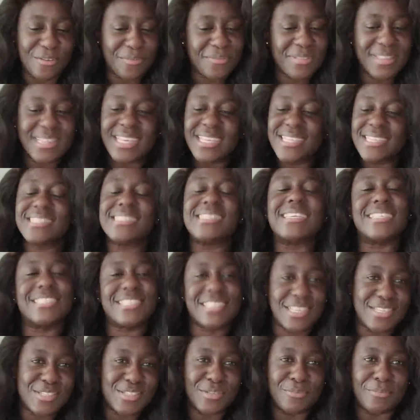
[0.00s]
ladies and
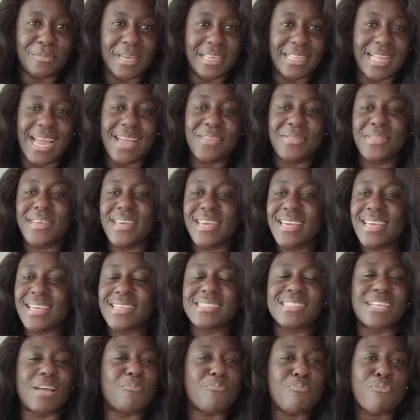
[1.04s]
gentlemen, I think
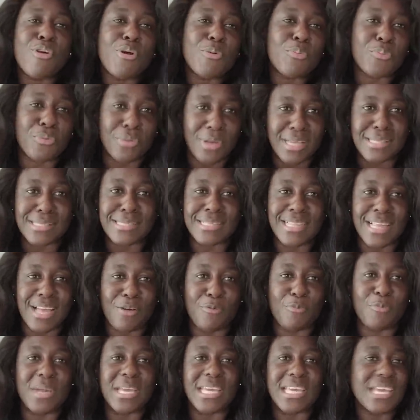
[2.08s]
it's appropriate that
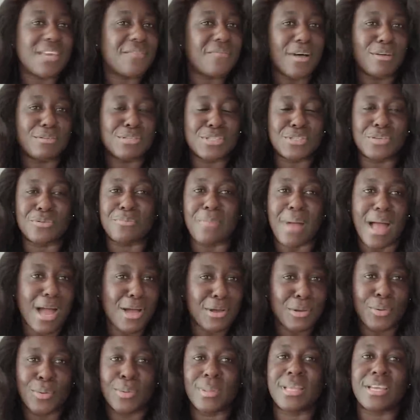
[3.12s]
we give out some
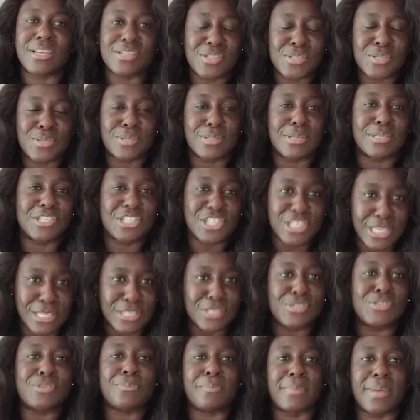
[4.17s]
accolades to the
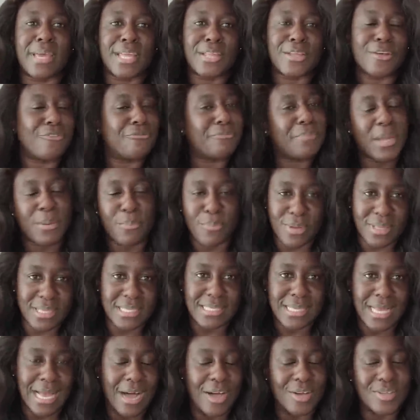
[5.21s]
gentlemen of Big
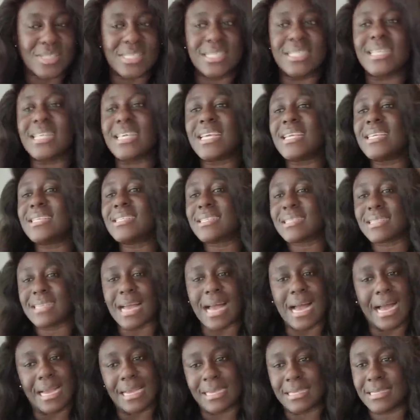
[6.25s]
Brother's house. These
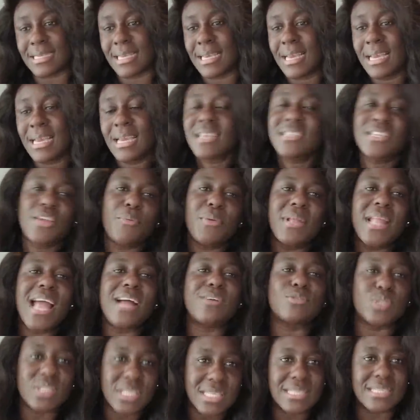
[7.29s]
guys, they really
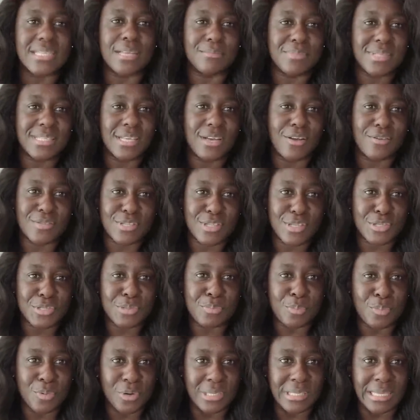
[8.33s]
outdid themselves this
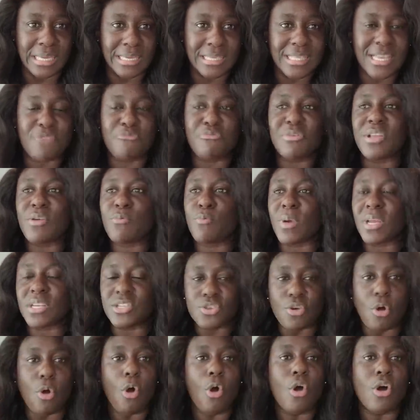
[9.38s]
morning. They really
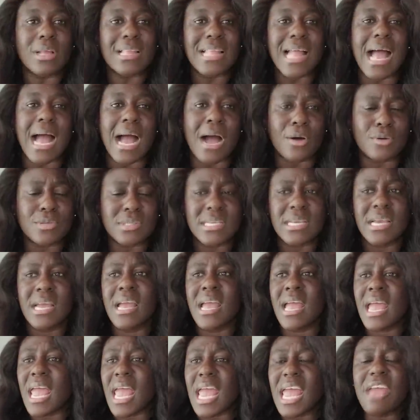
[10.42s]
went all out,
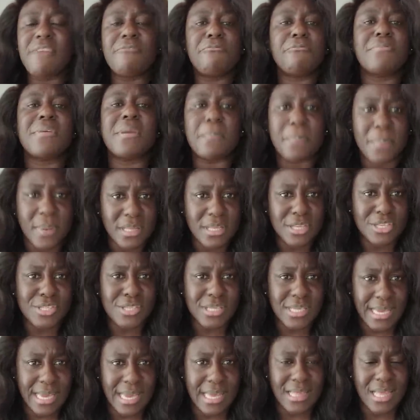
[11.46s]
everybody
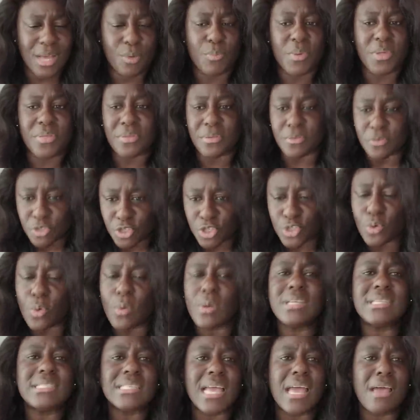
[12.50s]
together with
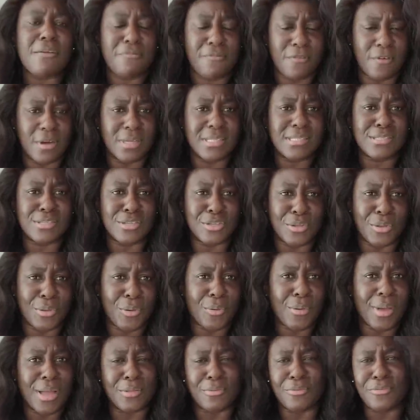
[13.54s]
joint efforts, you know,
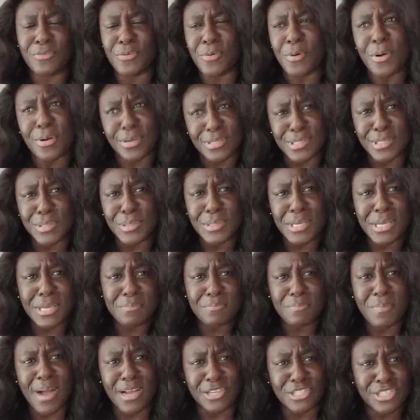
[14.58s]
and of course, looking
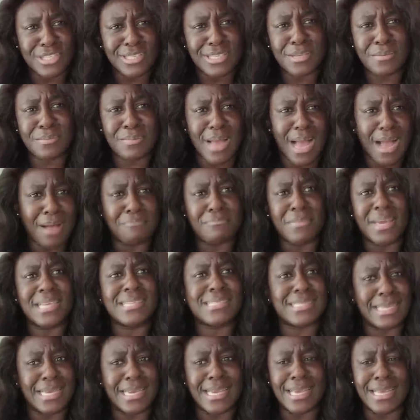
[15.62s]
partially
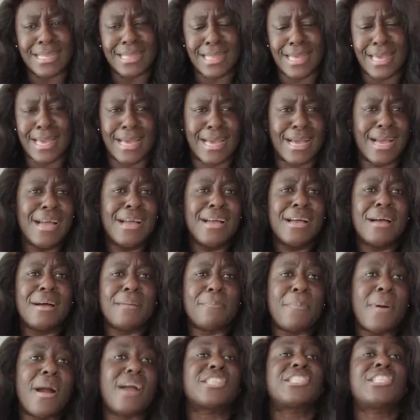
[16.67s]
amazing in their
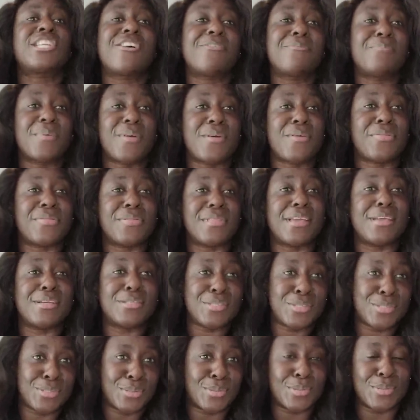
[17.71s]
partial birthday
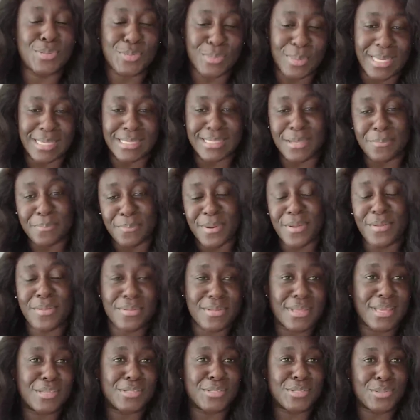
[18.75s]
suit. When I say
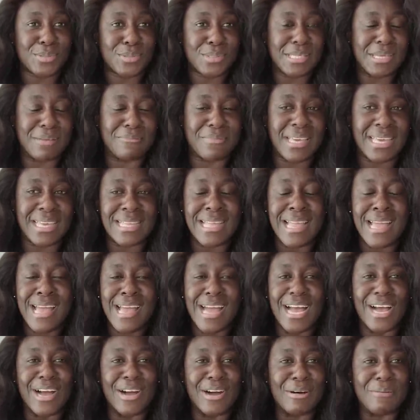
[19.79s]
birthday suit, I mean
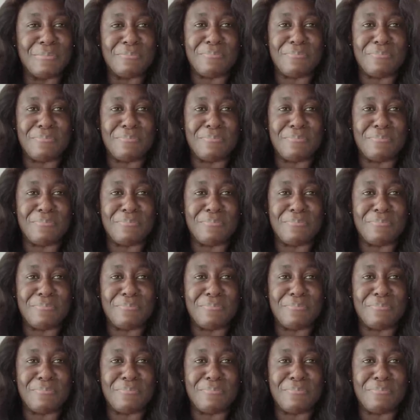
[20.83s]
uh,